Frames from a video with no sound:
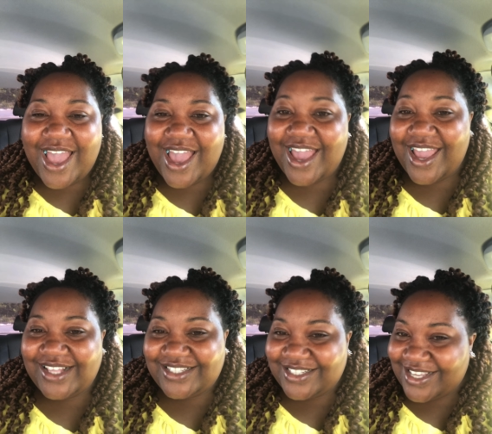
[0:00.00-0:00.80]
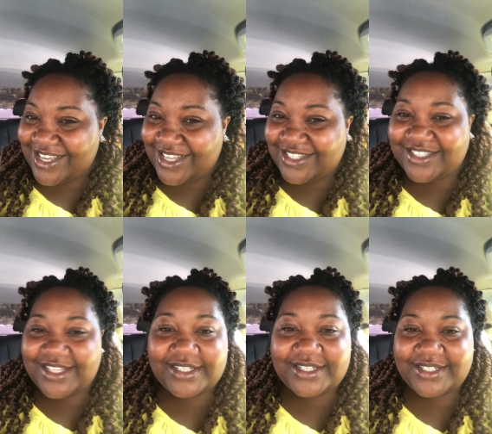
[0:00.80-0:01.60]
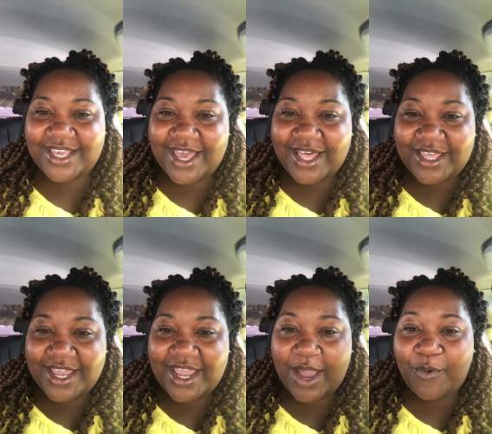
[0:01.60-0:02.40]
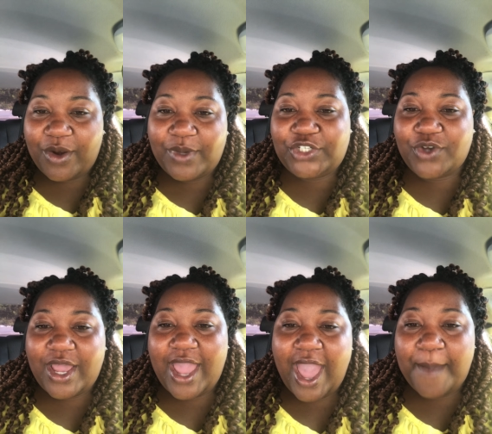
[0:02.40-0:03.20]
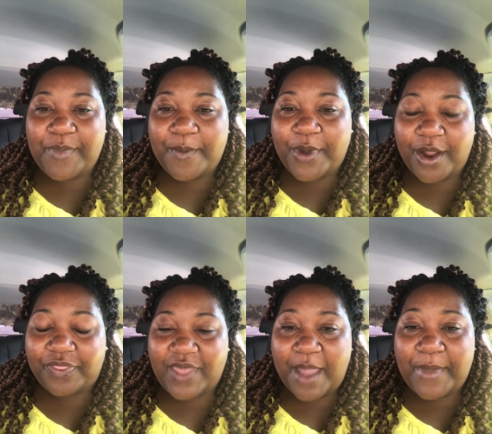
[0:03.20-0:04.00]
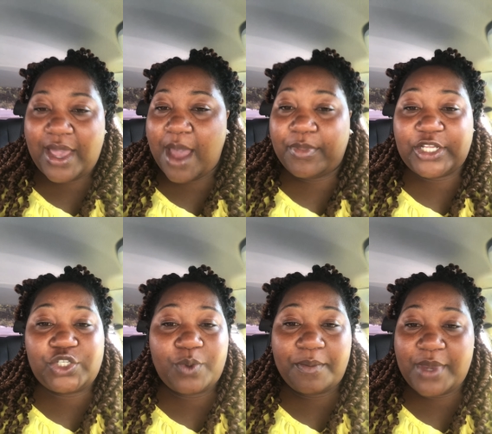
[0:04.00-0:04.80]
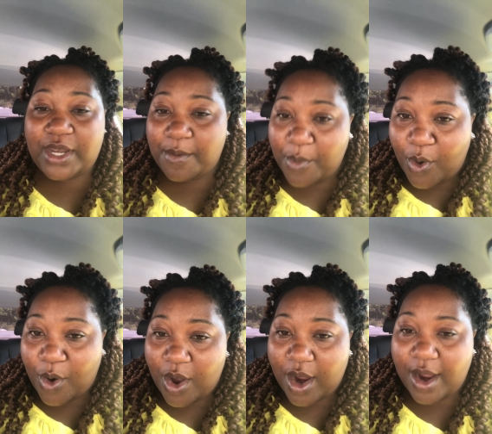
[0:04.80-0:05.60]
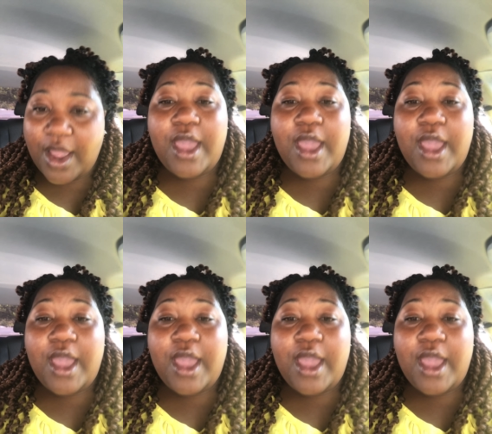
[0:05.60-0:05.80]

Hey sis, this is Kelly. I want to wish you a happy birthday. May God bless you with many more.